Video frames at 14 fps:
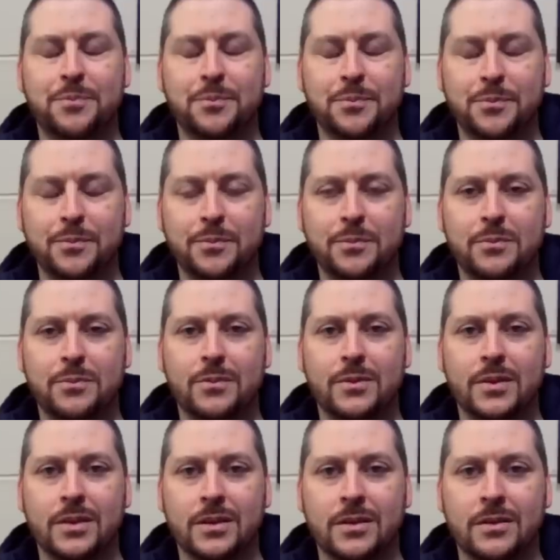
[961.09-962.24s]

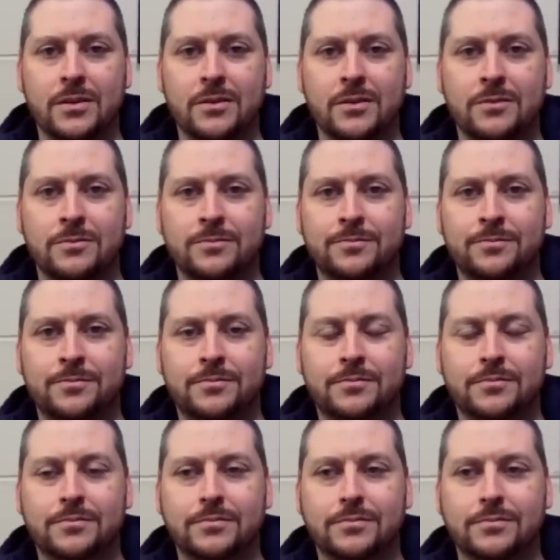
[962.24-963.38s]

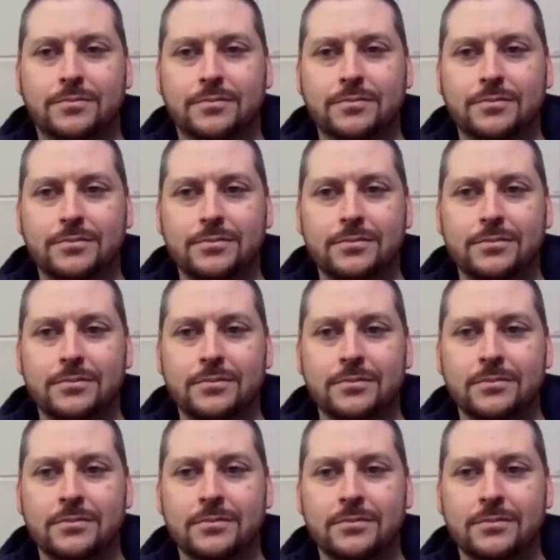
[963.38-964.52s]

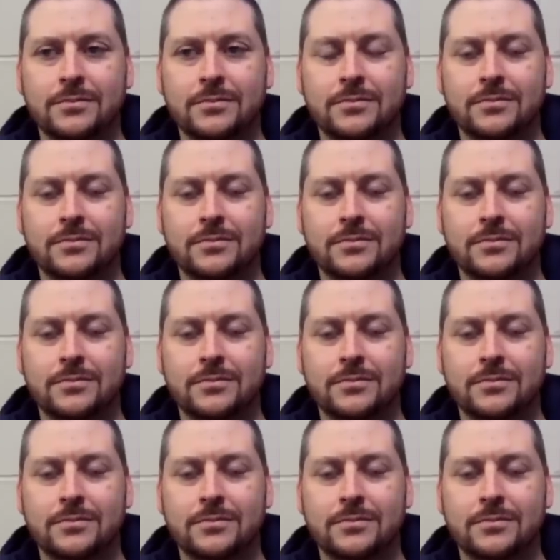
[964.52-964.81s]
(silent)